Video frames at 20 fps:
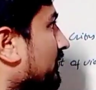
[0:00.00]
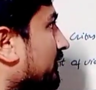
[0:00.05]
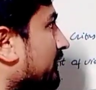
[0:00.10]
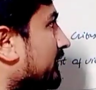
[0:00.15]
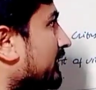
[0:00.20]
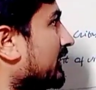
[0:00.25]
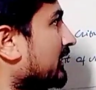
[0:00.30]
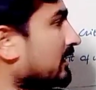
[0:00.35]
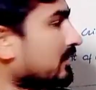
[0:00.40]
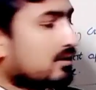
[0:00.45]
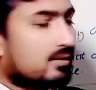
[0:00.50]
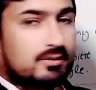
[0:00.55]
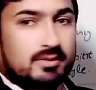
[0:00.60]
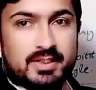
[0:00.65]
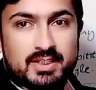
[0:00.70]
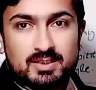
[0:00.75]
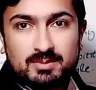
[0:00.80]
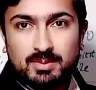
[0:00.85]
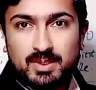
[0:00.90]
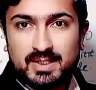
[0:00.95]
reader
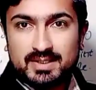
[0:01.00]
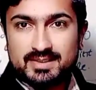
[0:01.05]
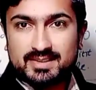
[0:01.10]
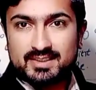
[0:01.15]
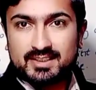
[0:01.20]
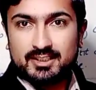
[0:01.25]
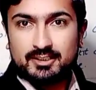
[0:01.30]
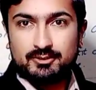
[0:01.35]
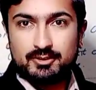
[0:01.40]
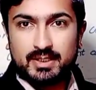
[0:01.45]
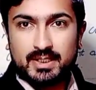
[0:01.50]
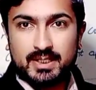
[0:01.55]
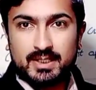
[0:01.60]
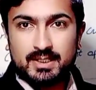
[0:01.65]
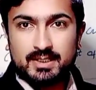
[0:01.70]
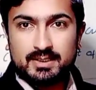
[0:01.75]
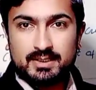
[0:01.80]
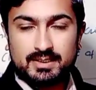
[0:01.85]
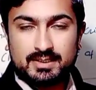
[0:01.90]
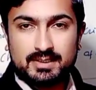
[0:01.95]
response theory.
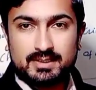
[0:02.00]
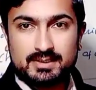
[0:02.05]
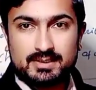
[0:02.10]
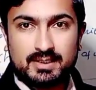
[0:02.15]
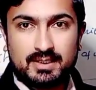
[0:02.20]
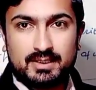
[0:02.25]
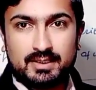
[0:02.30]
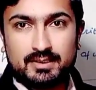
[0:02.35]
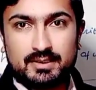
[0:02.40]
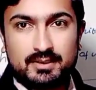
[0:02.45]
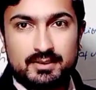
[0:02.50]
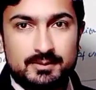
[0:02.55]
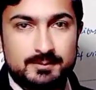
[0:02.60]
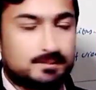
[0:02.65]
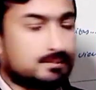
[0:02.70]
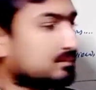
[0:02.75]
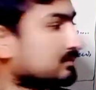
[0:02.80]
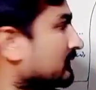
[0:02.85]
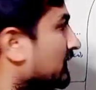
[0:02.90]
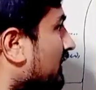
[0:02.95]
This is another,
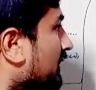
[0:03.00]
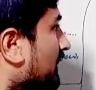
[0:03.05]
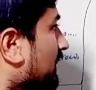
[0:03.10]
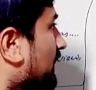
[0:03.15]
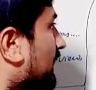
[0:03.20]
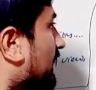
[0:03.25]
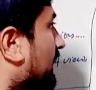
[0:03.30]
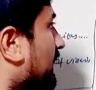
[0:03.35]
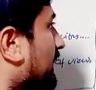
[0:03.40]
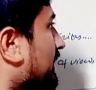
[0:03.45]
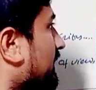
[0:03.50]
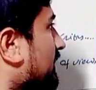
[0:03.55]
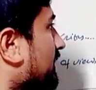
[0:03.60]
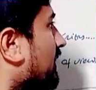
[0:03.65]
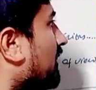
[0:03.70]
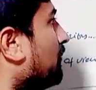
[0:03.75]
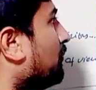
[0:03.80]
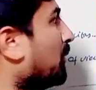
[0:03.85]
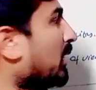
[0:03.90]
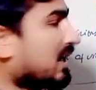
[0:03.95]
and
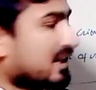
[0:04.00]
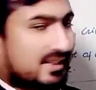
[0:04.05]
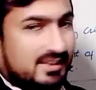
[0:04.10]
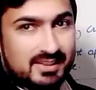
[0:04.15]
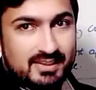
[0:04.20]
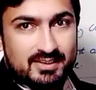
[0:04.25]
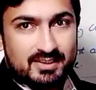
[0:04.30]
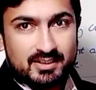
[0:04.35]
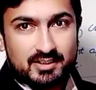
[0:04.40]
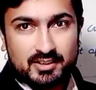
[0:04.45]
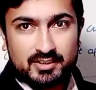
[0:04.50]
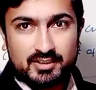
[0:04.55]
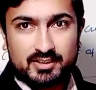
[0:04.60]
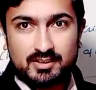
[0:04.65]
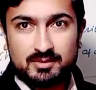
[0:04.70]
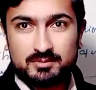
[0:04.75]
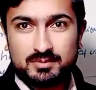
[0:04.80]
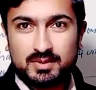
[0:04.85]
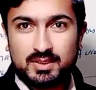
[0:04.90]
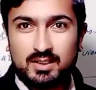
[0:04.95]
Marxist
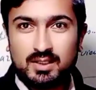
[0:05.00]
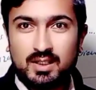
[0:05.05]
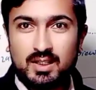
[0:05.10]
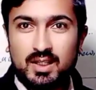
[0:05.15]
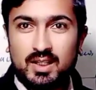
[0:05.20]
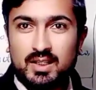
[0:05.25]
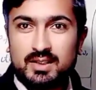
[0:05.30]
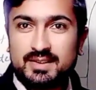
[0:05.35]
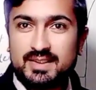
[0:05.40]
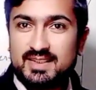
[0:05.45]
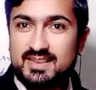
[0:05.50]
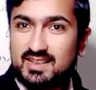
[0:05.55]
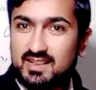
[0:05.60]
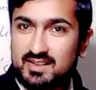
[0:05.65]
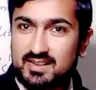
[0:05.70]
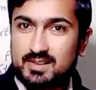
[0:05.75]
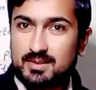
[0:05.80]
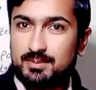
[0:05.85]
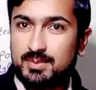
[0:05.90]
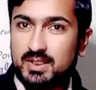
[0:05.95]
criticism. These are
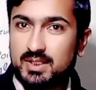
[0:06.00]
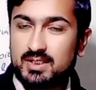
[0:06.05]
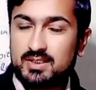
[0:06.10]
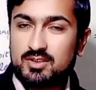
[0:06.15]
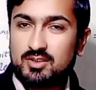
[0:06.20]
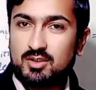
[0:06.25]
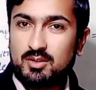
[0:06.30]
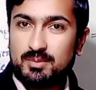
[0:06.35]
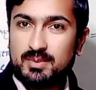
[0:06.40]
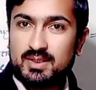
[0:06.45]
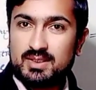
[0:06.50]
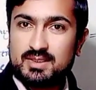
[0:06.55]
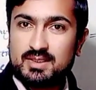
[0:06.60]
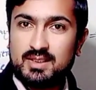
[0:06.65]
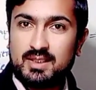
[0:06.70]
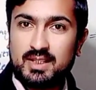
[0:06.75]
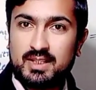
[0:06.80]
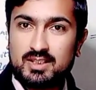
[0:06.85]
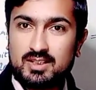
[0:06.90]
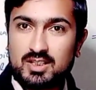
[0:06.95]
separate
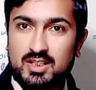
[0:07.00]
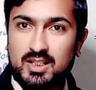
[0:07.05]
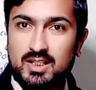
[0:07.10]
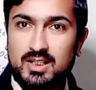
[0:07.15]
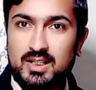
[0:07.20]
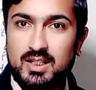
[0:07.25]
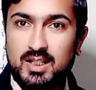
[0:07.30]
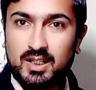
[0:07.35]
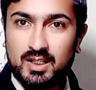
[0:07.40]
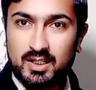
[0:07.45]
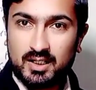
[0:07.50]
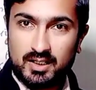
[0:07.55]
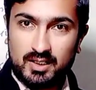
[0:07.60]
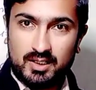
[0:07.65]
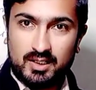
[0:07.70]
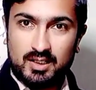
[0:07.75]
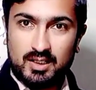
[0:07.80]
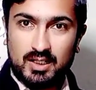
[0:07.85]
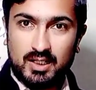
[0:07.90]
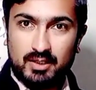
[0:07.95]
topics. Inshallah,
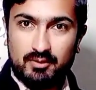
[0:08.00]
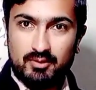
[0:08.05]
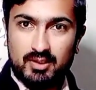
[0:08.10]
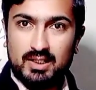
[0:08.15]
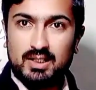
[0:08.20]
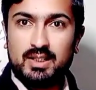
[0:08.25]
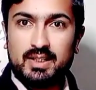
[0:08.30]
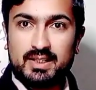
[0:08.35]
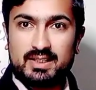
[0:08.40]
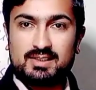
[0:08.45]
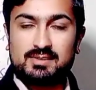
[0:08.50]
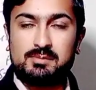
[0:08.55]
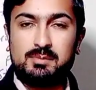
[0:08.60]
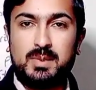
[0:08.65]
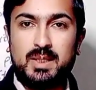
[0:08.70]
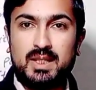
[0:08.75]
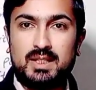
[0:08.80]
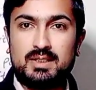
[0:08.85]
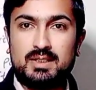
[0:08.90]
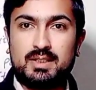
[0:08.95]
I will
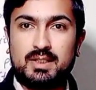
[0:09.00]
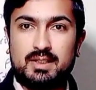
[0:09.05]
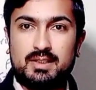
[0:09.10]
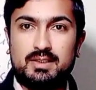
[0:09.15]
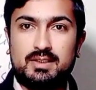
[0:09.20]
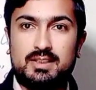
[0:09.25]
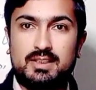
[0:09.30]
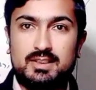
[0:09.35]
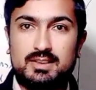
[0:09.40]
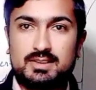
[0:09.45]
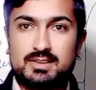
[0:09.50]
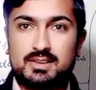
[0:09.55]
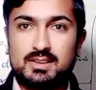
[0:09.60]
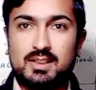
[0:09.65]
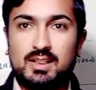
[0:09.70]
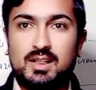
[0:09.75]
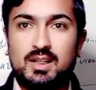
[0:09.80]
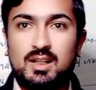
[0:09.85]
explain these